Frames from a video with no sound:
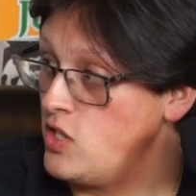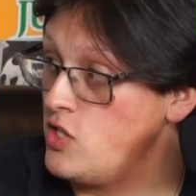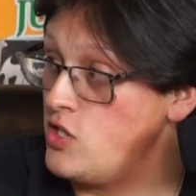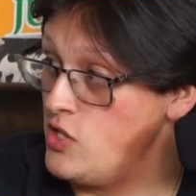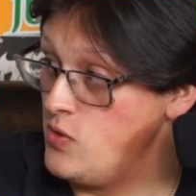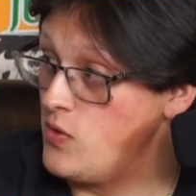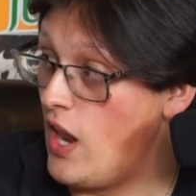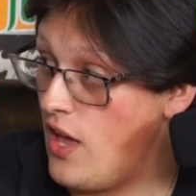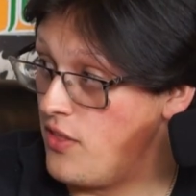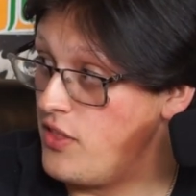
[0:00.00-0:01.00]
Do you
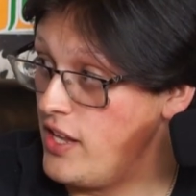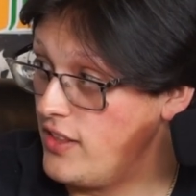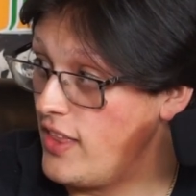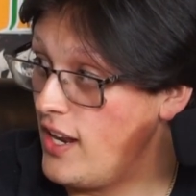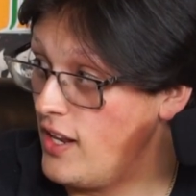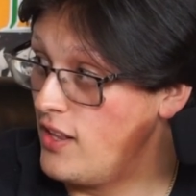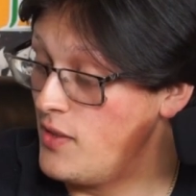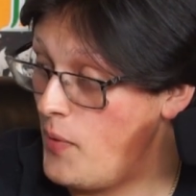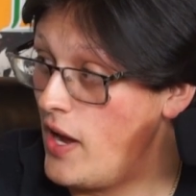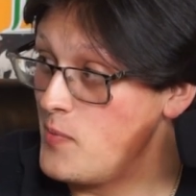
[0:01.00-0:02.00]
not think that the
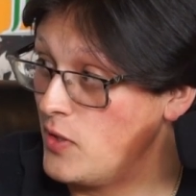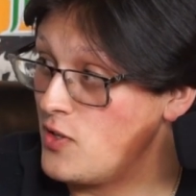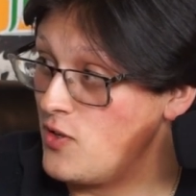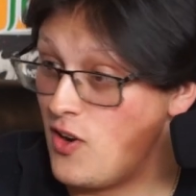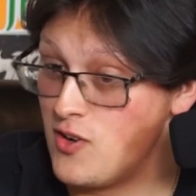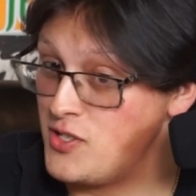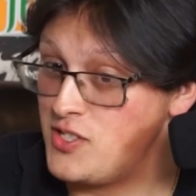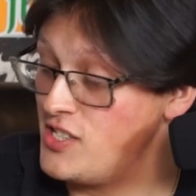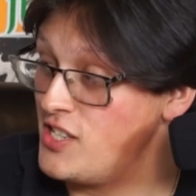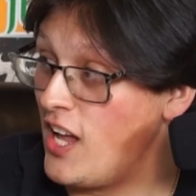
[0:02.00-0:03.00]
bodybuilders are narcissistic at